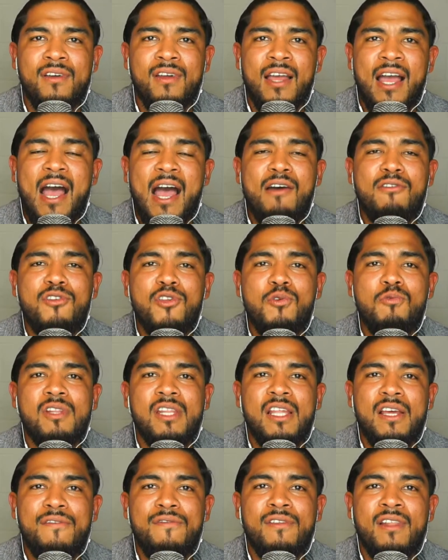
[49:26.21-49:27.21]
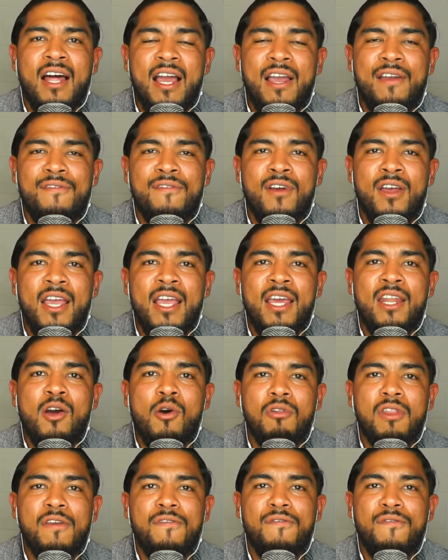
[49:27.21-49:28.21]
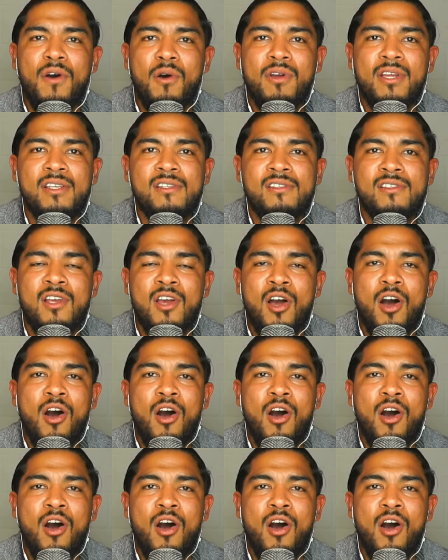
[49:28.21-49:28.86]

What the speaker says: How do you live life and only focus